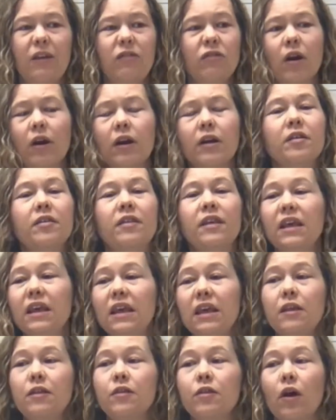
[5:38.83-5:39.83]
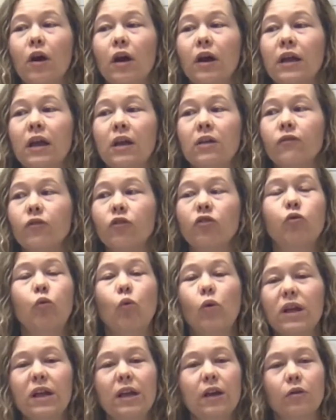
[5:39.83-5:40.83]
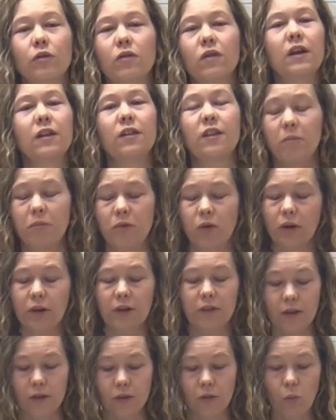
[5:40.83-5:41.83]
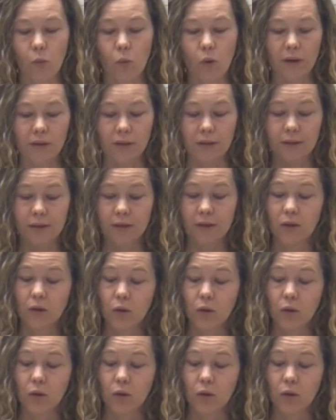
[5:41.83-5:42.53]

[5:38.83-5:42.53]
He's not going to see Esau again for 20 years. Then it seems he only sees him once.